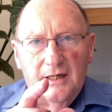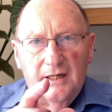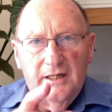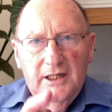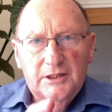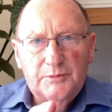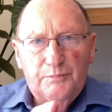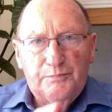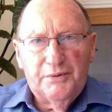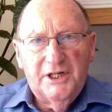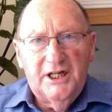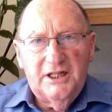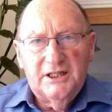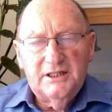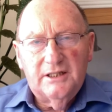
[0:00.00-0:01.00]
this
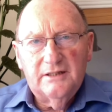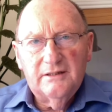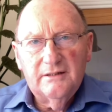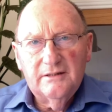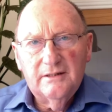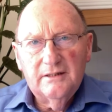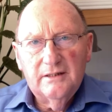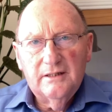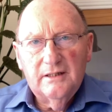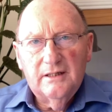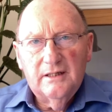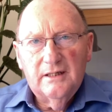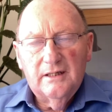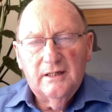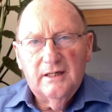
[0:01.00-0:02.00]
priest
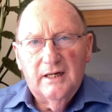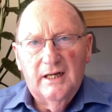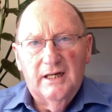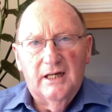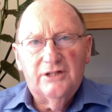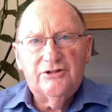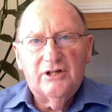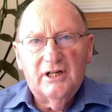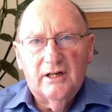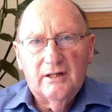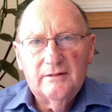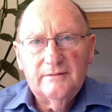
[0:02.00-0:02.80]
in Israel